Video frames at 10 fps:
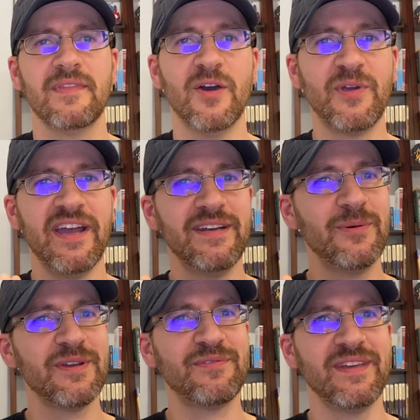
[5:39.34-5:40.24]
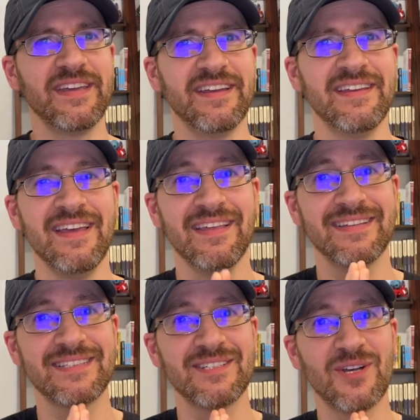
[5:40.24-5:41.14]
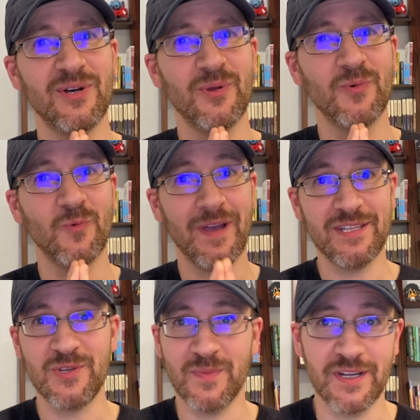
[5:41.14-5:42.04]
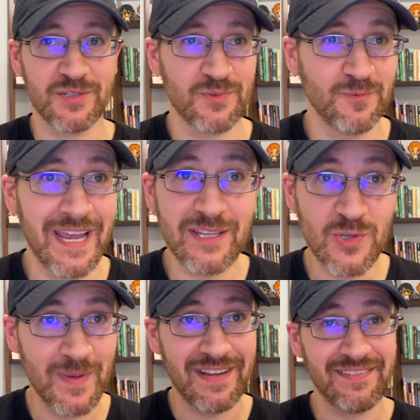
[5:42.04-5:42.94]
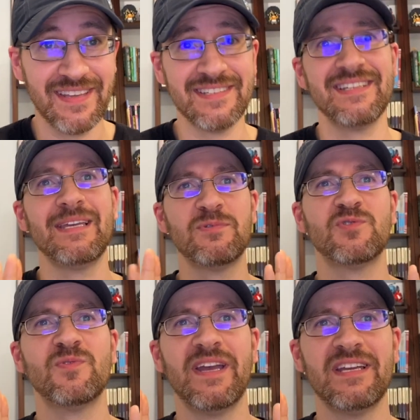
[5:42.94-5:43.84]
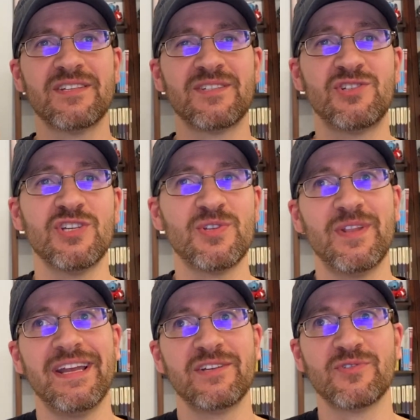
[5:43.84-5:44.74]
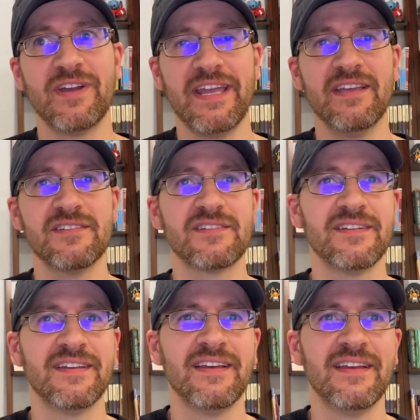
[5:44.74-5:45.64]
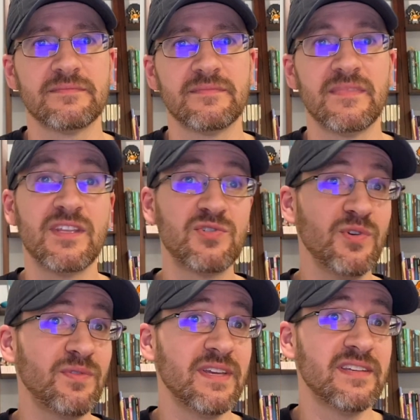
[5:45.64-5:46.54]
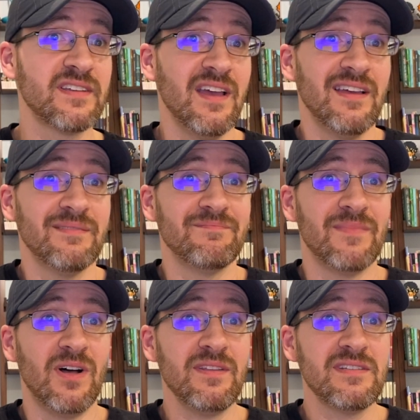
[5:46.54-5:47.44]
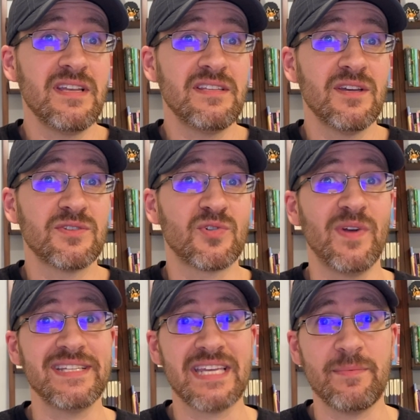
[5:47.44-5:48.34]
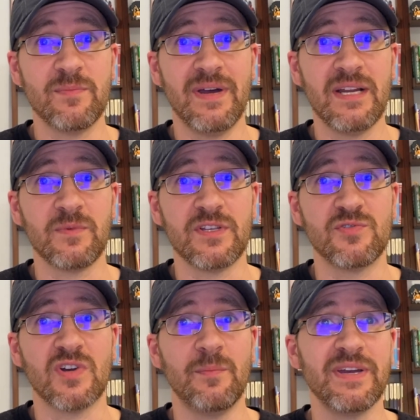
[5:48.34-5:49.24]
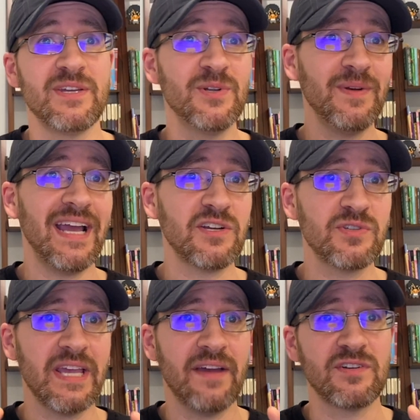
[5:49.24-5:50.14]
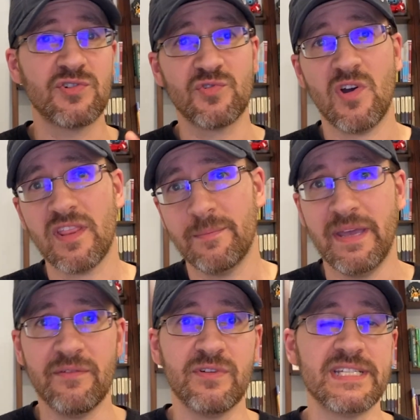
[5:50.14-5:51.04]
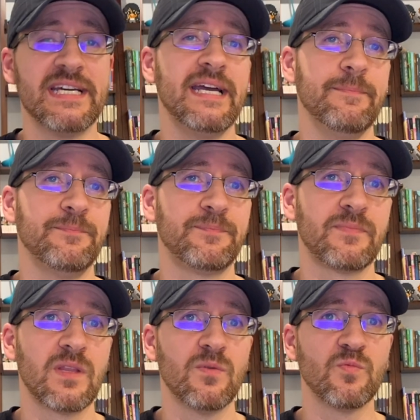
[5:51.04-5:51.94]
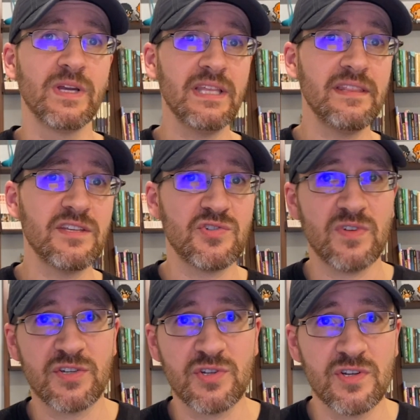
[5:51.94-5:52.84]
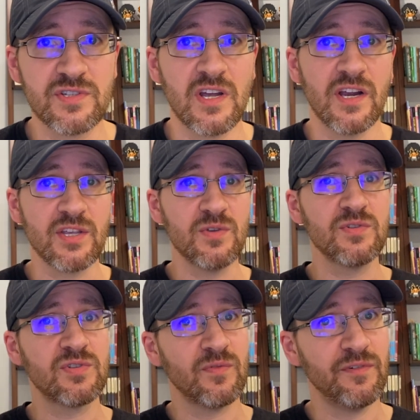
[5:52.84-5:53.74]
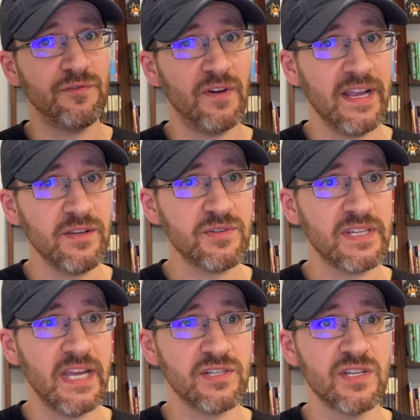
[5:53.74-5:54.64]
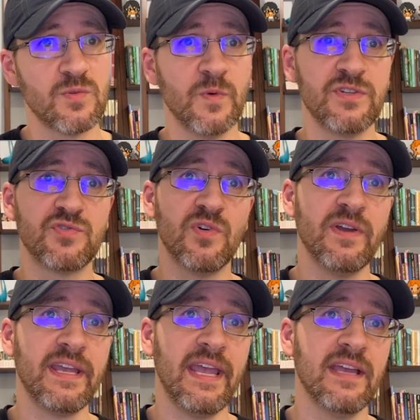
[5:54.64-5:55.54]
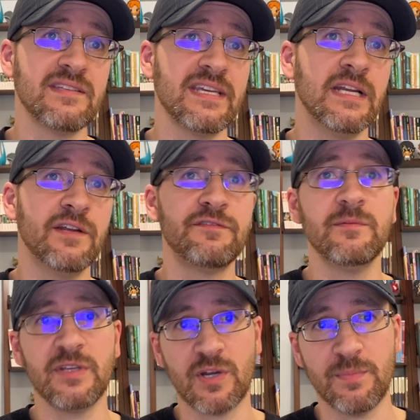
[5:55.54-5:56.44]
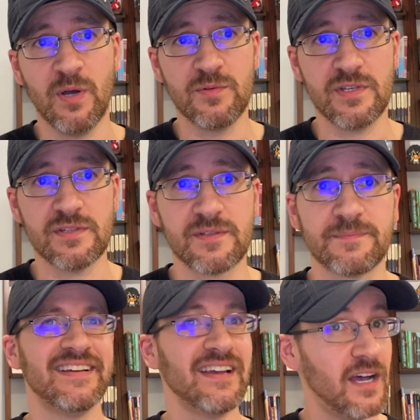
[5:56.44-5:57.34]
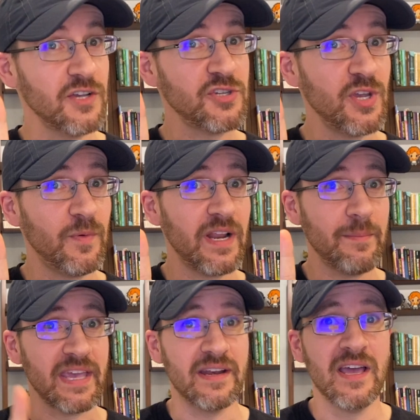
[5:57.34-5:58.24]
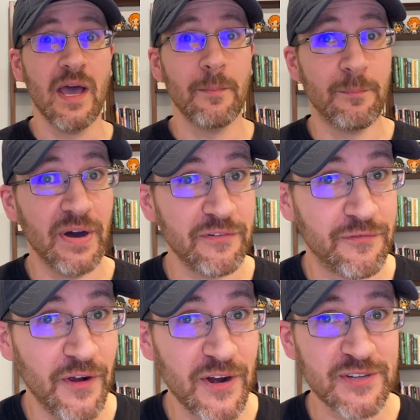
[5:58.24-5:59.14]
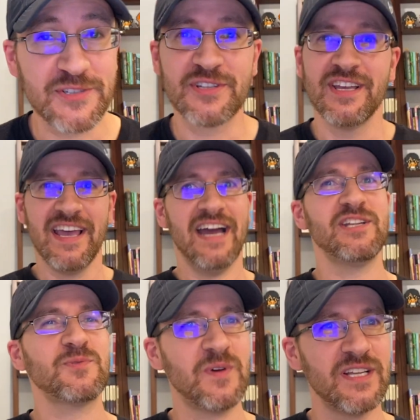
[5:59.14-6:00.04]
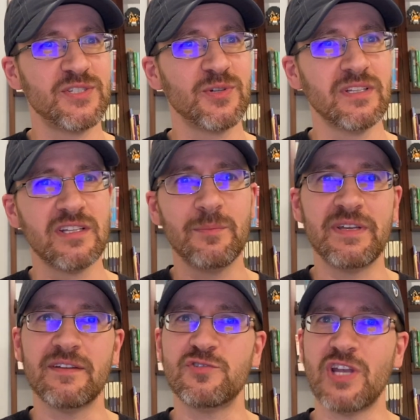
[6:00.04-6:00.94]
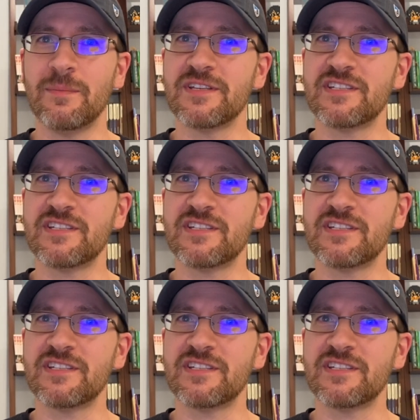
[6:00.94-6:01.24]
Okay, I know what you're thinking. This is all way too much. Way too many things to keep straight just so that I can draw hands. The truth is, all these details are great to keep in mind when you draw, but you don't actually have to draw them every time. Really, these structures are used to refine your sketches when drawing hands in unfamiliar poses. I'll show you what I mean, but first, I just want to do a little bit of shameless